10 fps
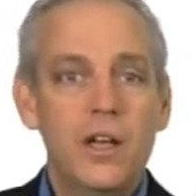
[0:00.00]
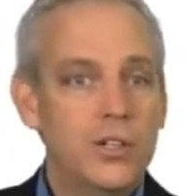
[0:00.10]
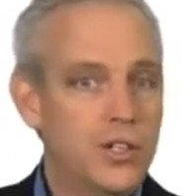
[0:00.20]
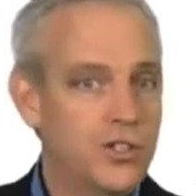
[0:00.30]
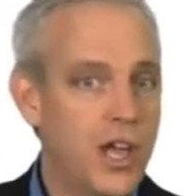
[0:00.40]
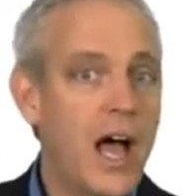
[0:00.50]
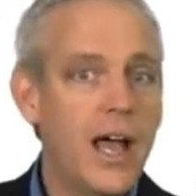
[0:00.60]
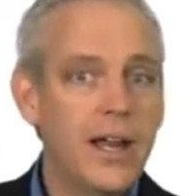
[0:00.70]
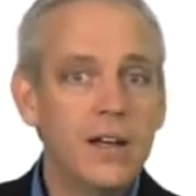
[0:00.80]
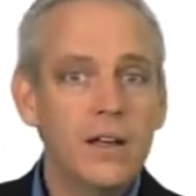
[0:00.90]

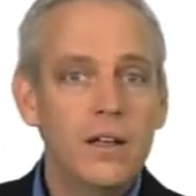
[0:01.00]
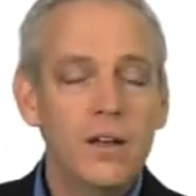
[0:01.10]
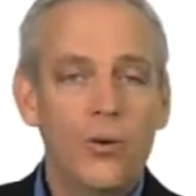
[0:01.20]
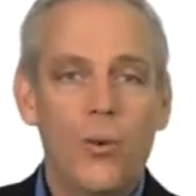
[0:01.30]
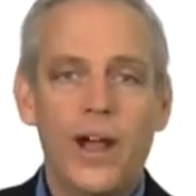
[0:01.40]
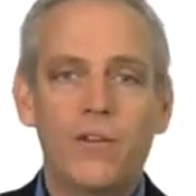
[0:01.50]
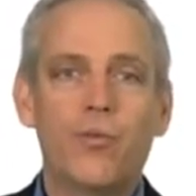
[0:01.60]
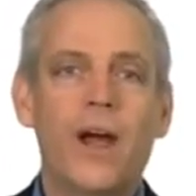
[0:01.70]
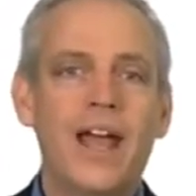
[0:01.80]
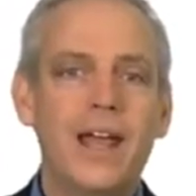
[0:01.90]
design, right of
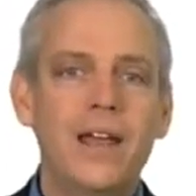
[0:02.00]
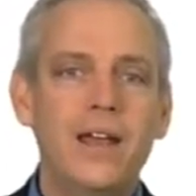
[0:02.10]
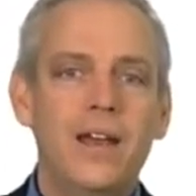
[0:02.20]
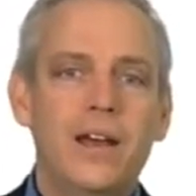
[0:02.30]
way,